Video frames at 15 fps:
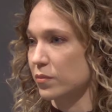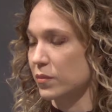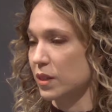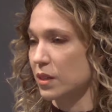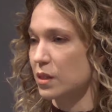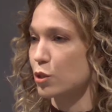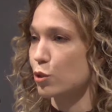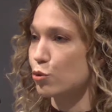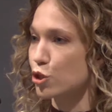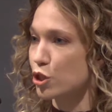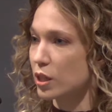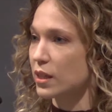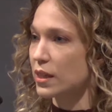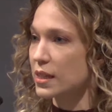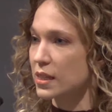Yeah? So
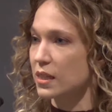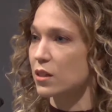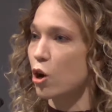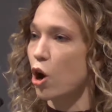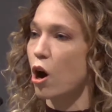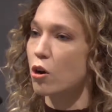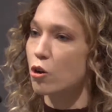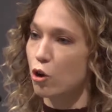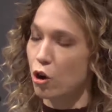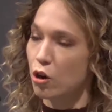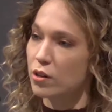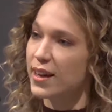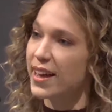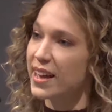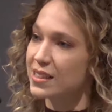she is in Hong
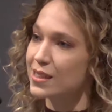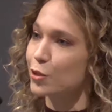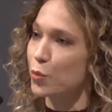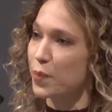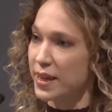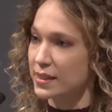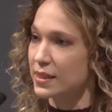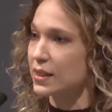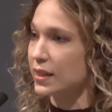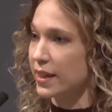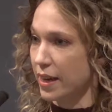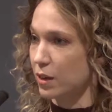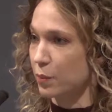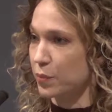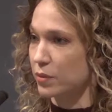Kong as a domestic
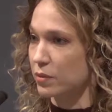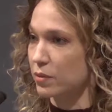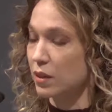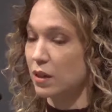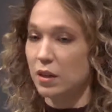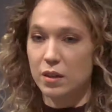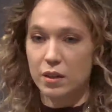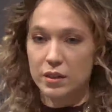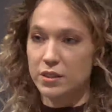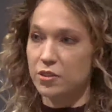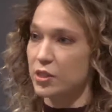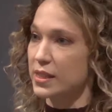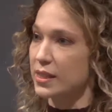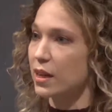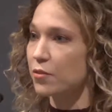helper. Like there
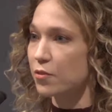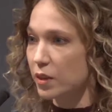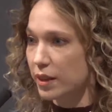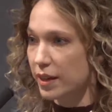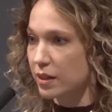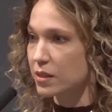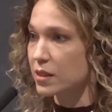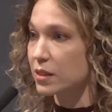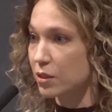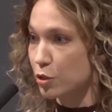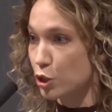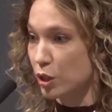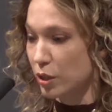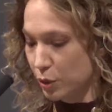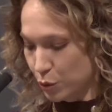is nothing else
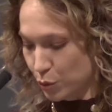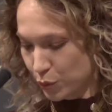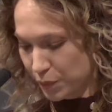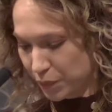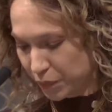she can do.